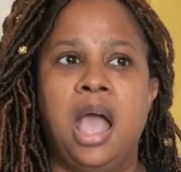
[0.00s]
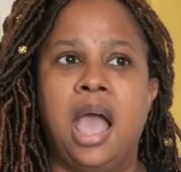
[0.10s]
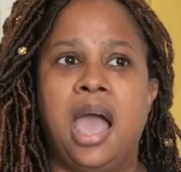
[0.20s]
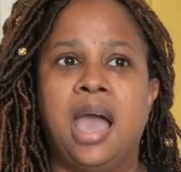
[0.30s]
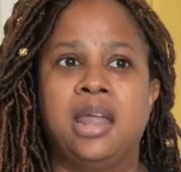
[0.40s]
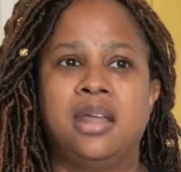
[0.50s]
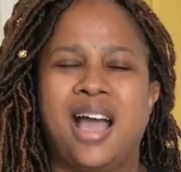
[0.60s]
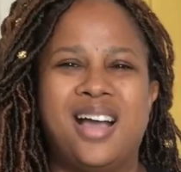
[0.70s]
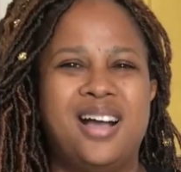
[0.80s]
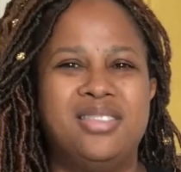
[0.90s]
And
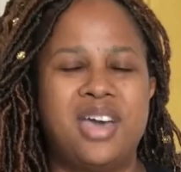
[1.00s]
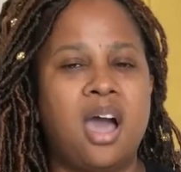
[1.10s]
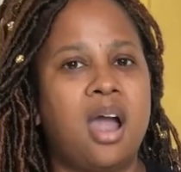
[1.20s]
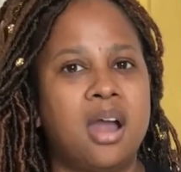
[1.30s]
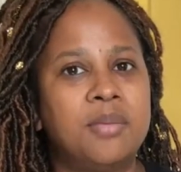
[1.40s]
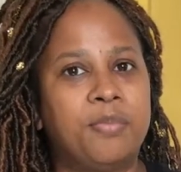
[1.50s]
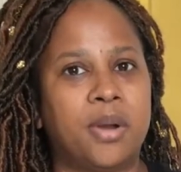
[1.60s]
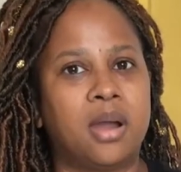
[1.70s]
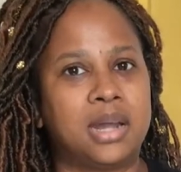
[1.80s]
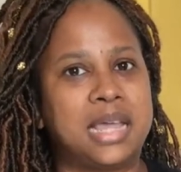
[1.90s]
the
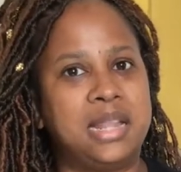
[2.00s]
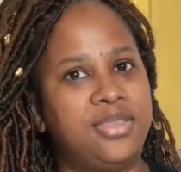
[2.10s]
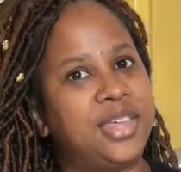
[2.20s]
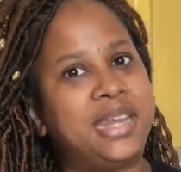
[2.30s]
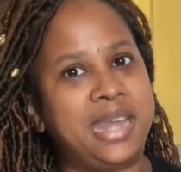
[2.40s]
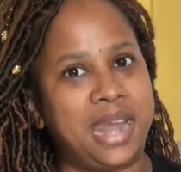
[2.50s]
heartburn in the